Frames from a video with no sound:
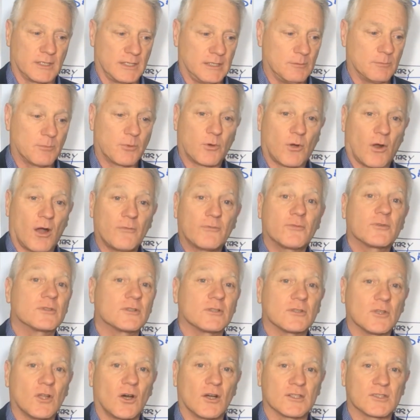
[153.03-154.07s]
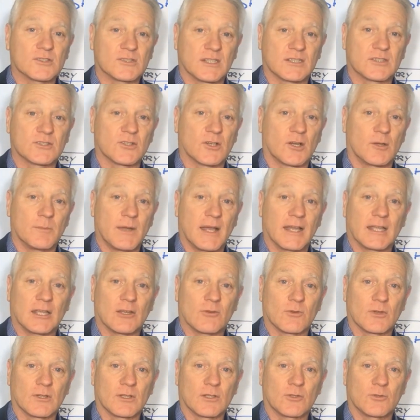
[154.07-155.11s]
The profit and loss says that I'm
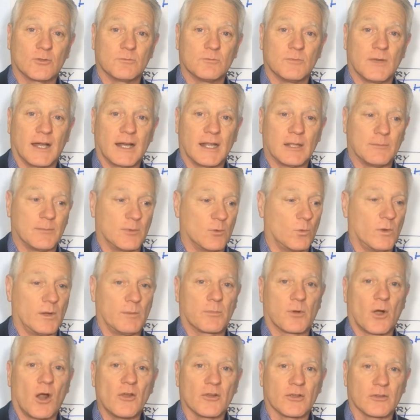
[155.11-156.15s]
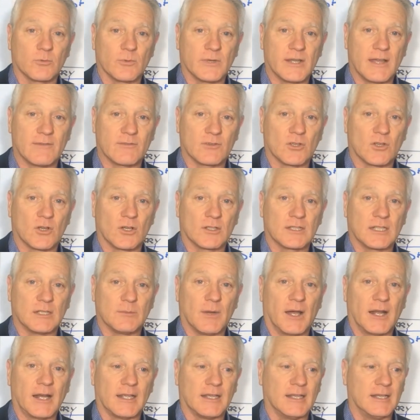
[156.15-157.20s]
making really good money, but we're broke. We haven't got any
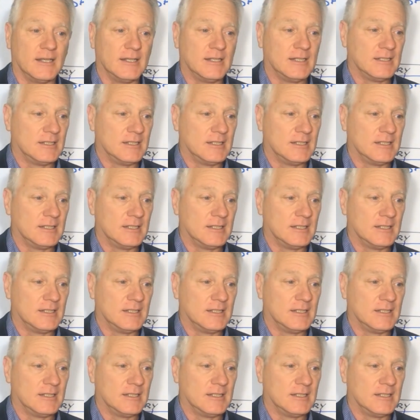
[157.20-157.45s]
money.